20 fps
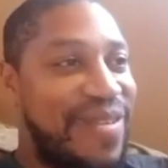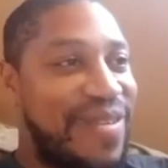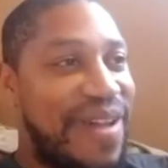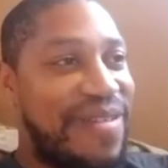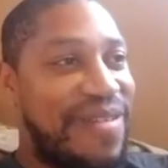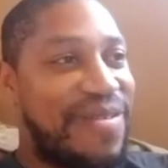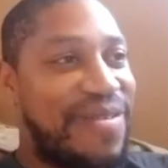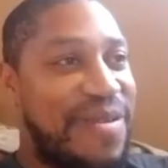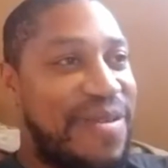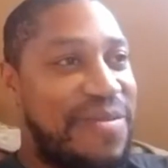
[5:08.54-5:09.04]

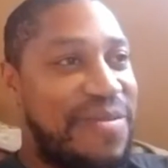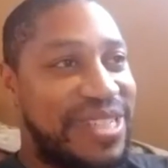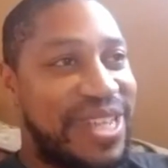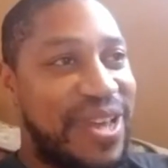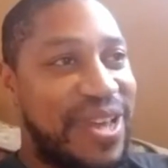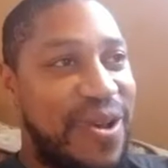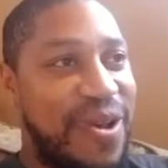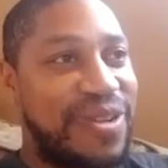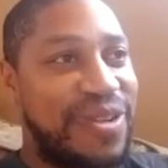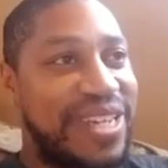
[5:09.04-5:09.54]
everyone was
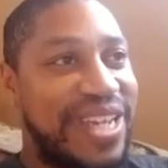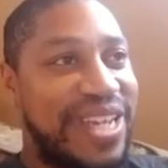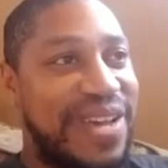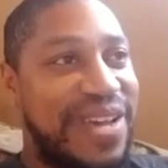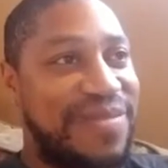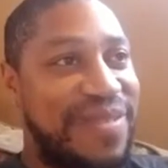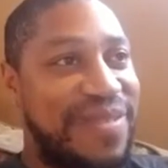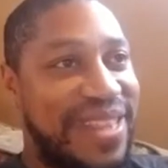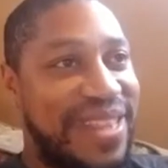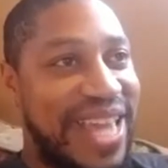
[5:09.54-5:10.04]
coked
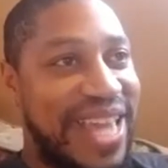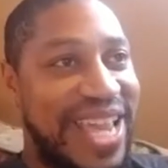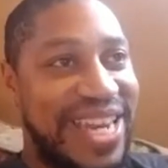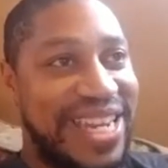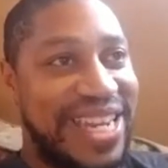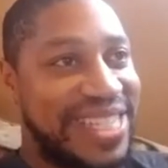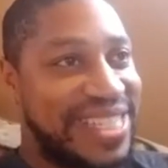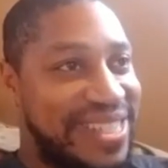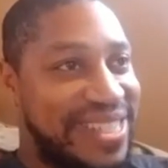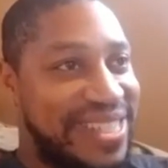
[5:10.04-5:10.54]
up on the
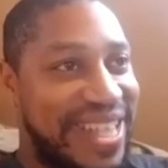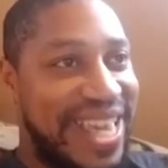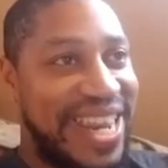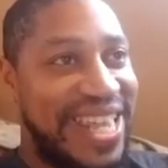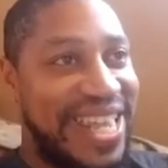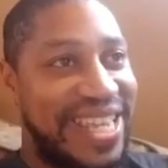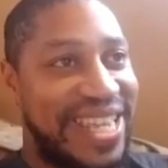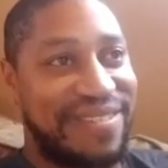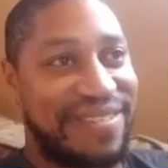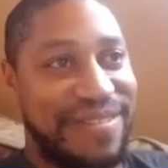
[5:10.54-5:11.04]
80s, so they
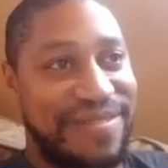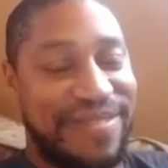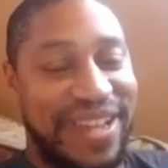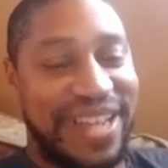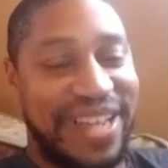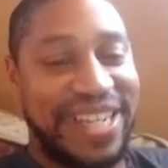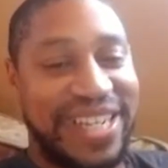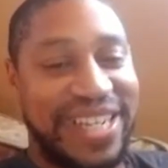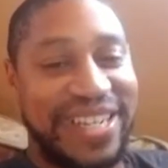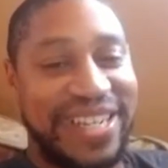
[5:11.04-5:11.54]
didn't give a
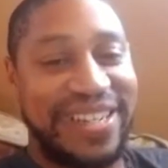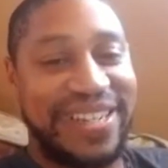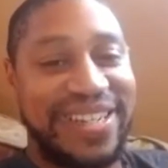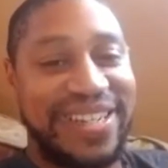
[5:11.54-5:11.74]
fuck, dude.